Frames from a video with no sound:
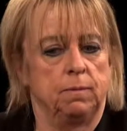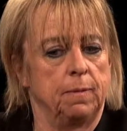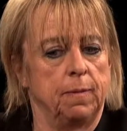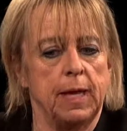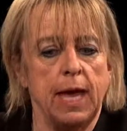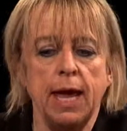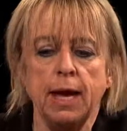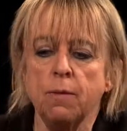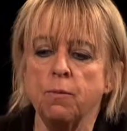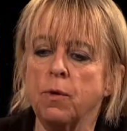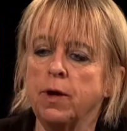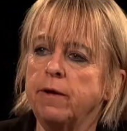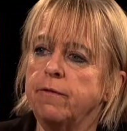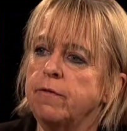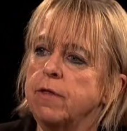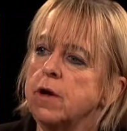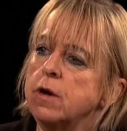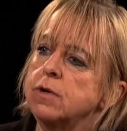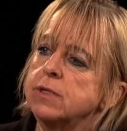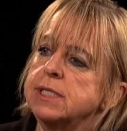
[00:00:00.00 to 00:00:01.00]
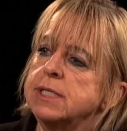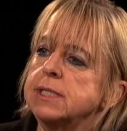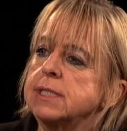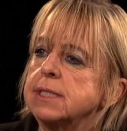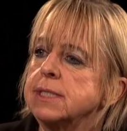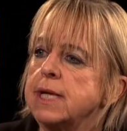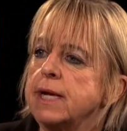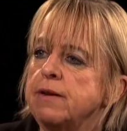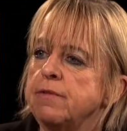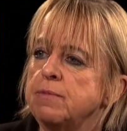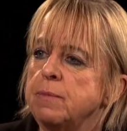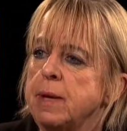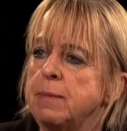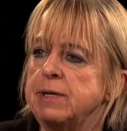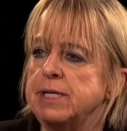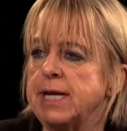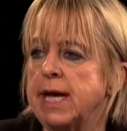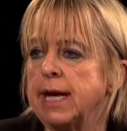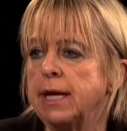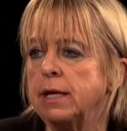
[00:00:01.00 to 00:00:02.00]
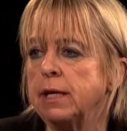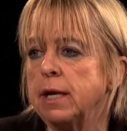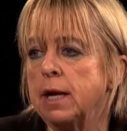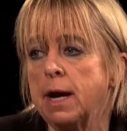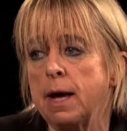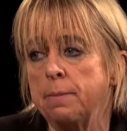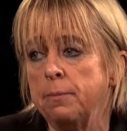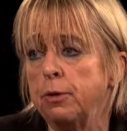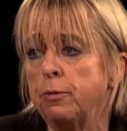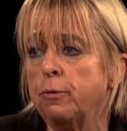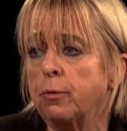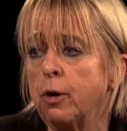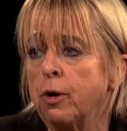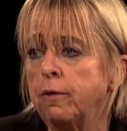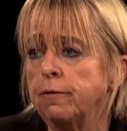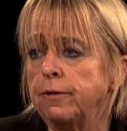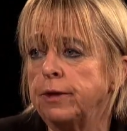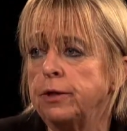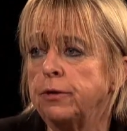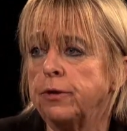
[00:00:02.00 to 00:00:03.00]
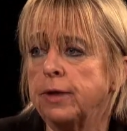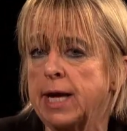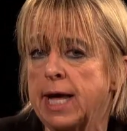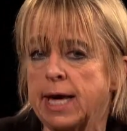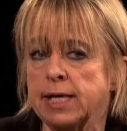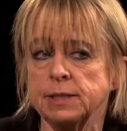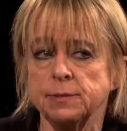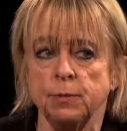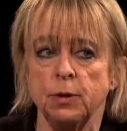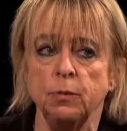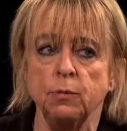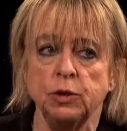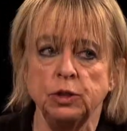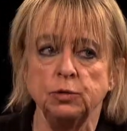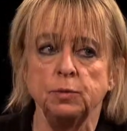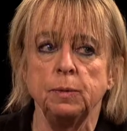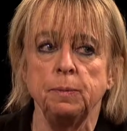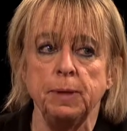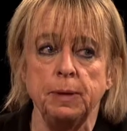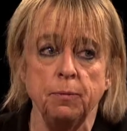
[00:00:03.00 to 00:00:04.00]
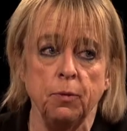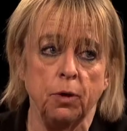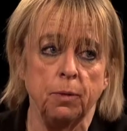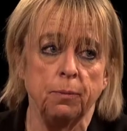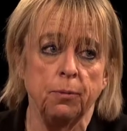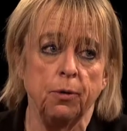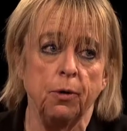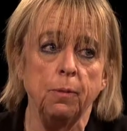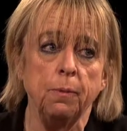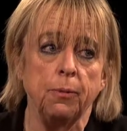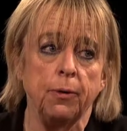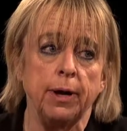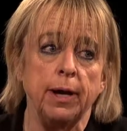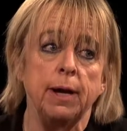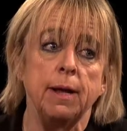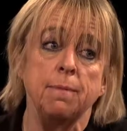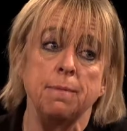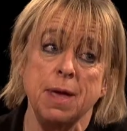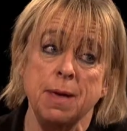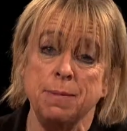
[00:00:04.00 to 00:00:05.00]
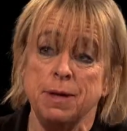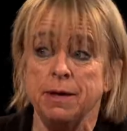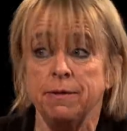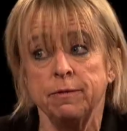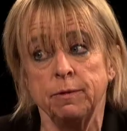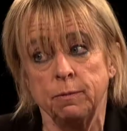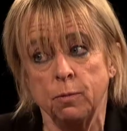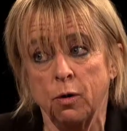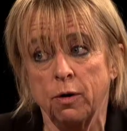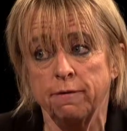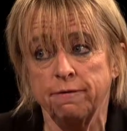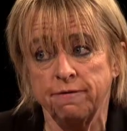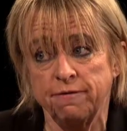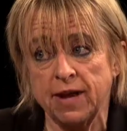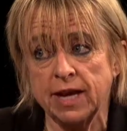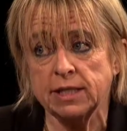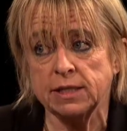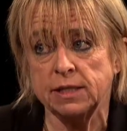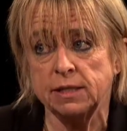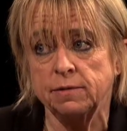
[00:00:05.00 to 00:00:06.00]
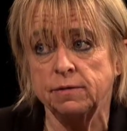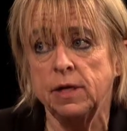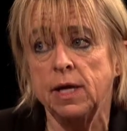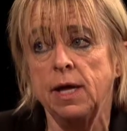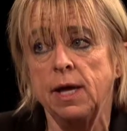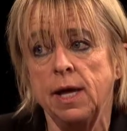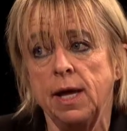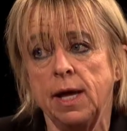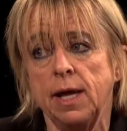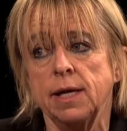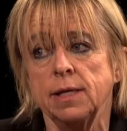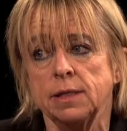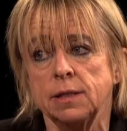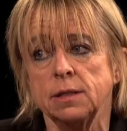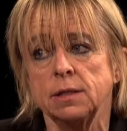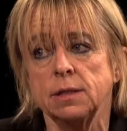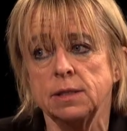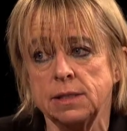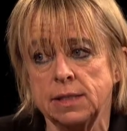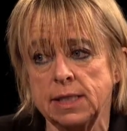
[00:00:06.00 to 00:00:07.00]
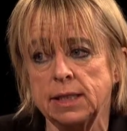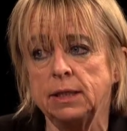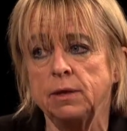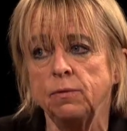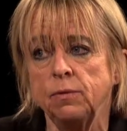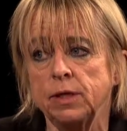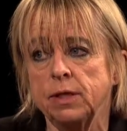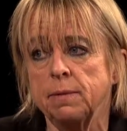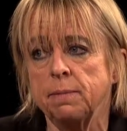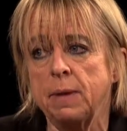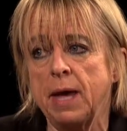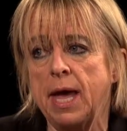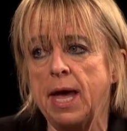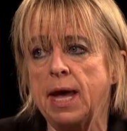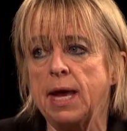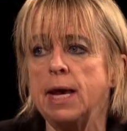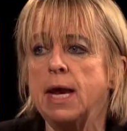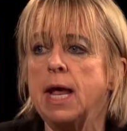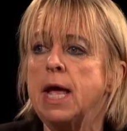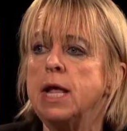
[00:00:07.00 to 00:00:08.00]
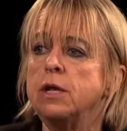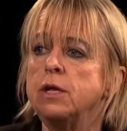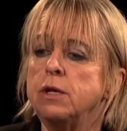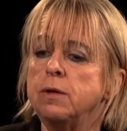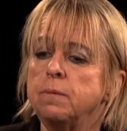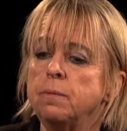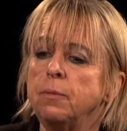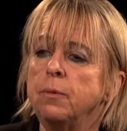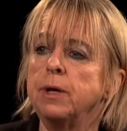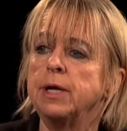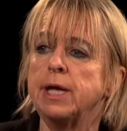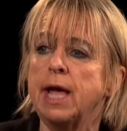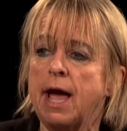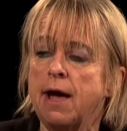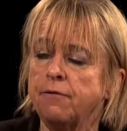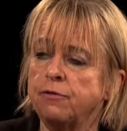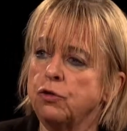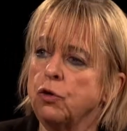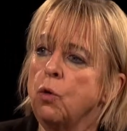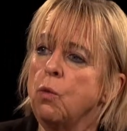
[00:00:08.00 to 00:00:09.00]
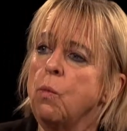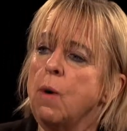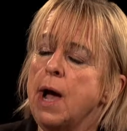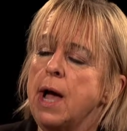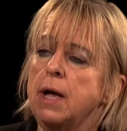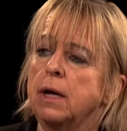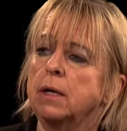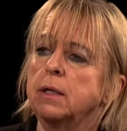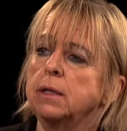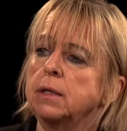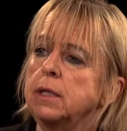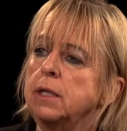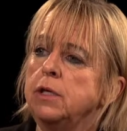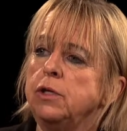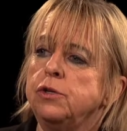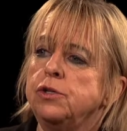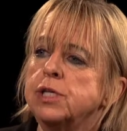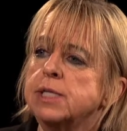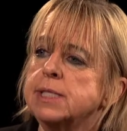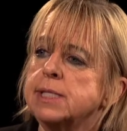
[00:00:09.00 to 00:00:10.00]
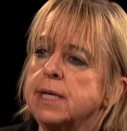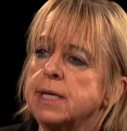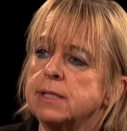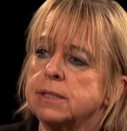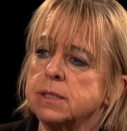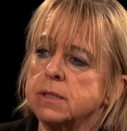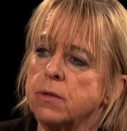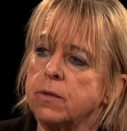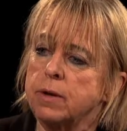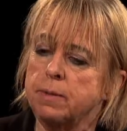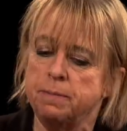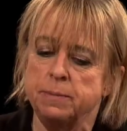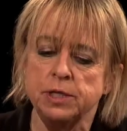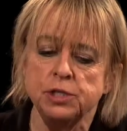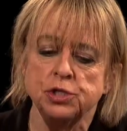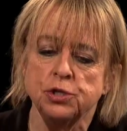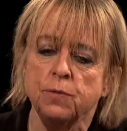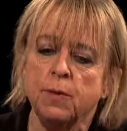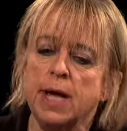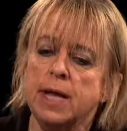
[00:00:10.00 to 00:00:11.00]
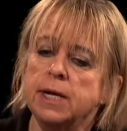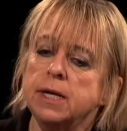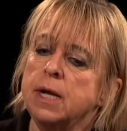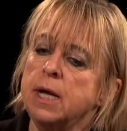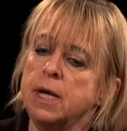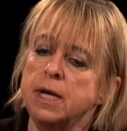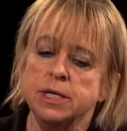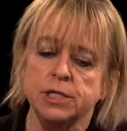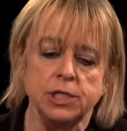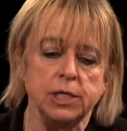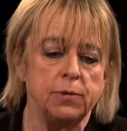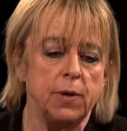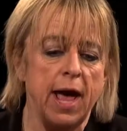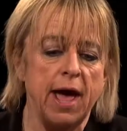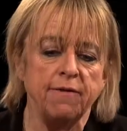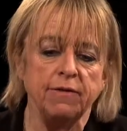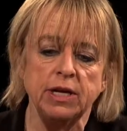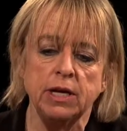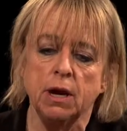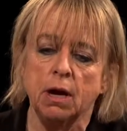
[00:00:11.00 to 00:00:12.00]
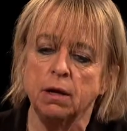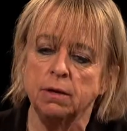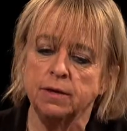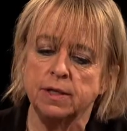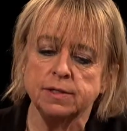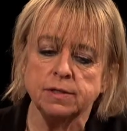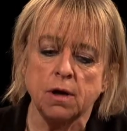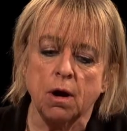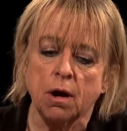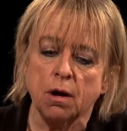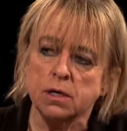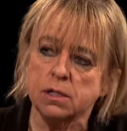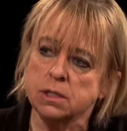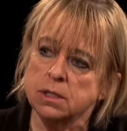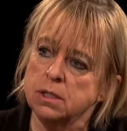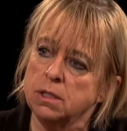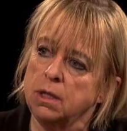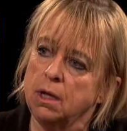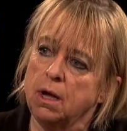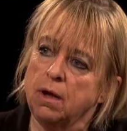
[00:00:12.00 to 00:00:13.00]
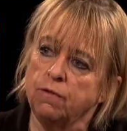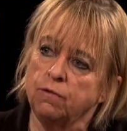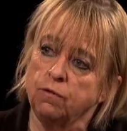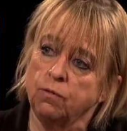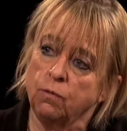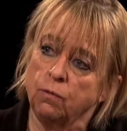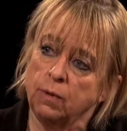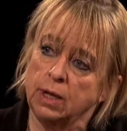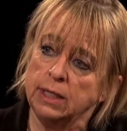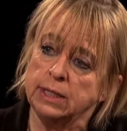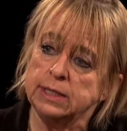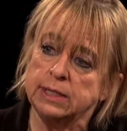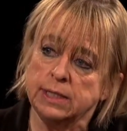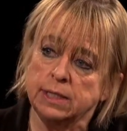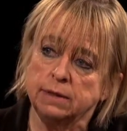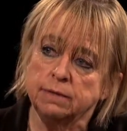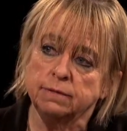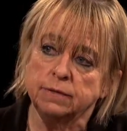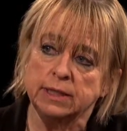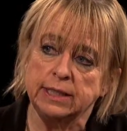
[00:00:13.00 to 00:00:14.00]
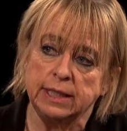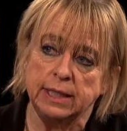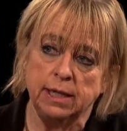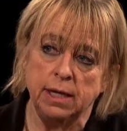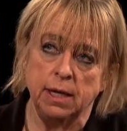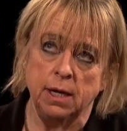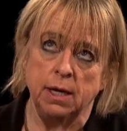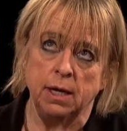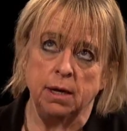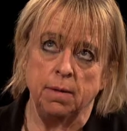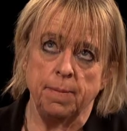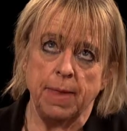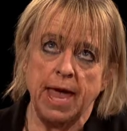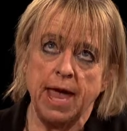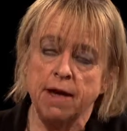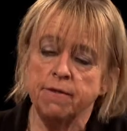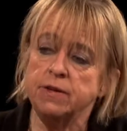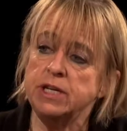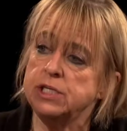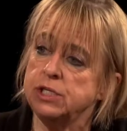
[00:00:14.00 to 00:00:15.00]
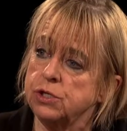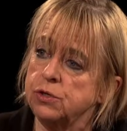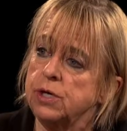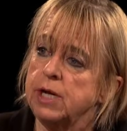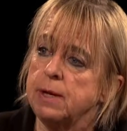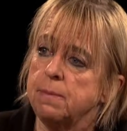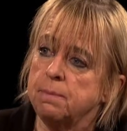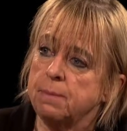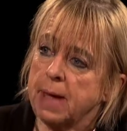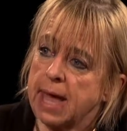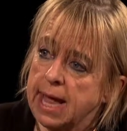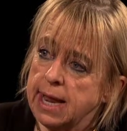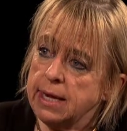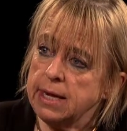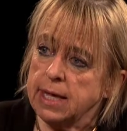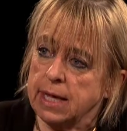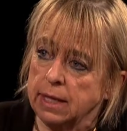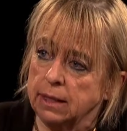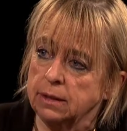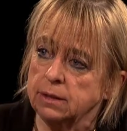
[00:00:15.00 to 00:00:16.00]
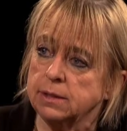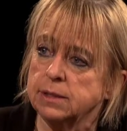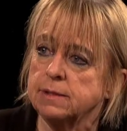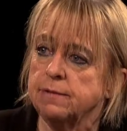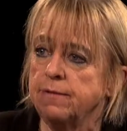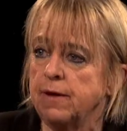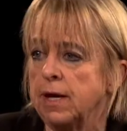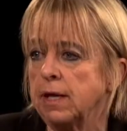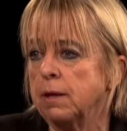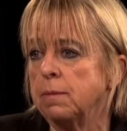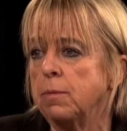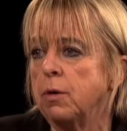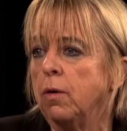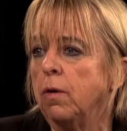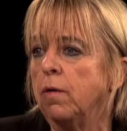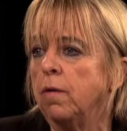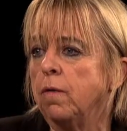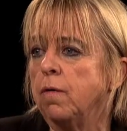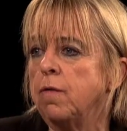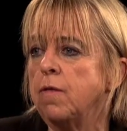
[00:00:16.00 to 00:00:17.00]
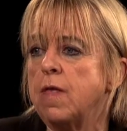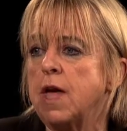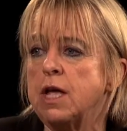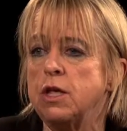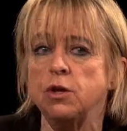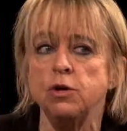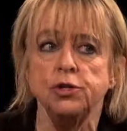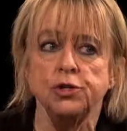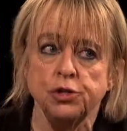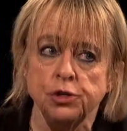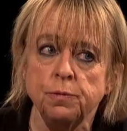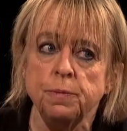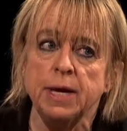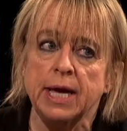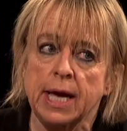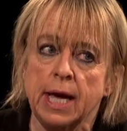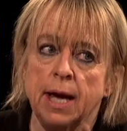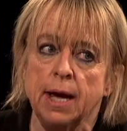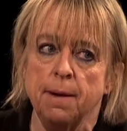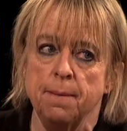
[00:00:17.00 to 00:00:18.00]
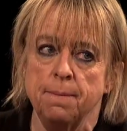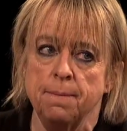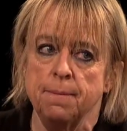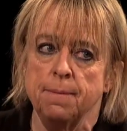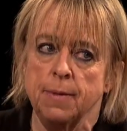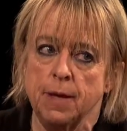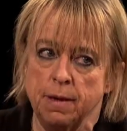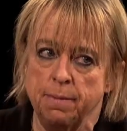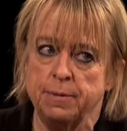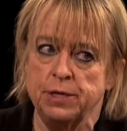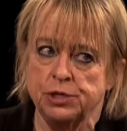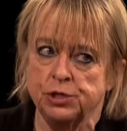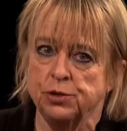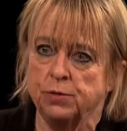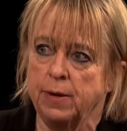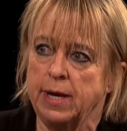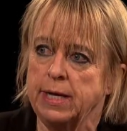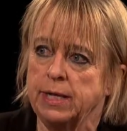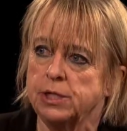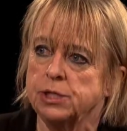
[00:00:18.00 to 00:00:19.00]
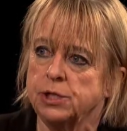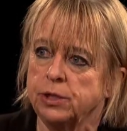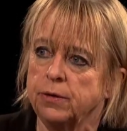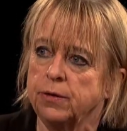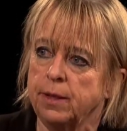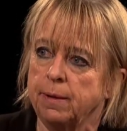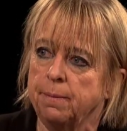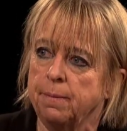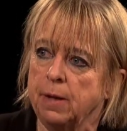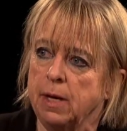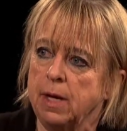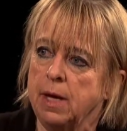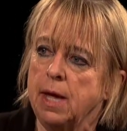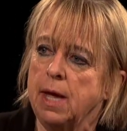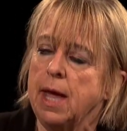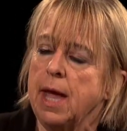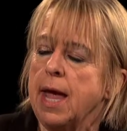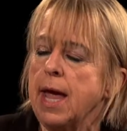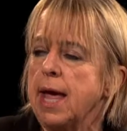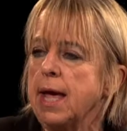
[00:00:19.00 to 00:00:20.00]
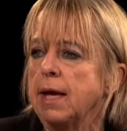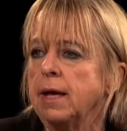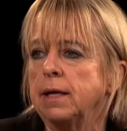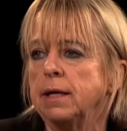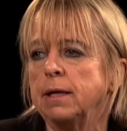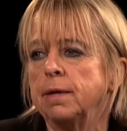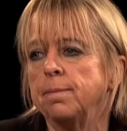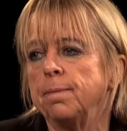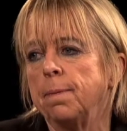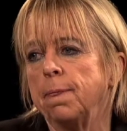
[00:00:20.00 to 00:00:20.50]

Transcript: take one of those instead of maybe taking an ibuprofen or an aspirin, which would be more appropriate and maybe even more effective in dealing with the pain. And pretty, after a while, you just get so habituated to having this arsenal of relatively heavy-duty painkillers available that you do become habituated to them. And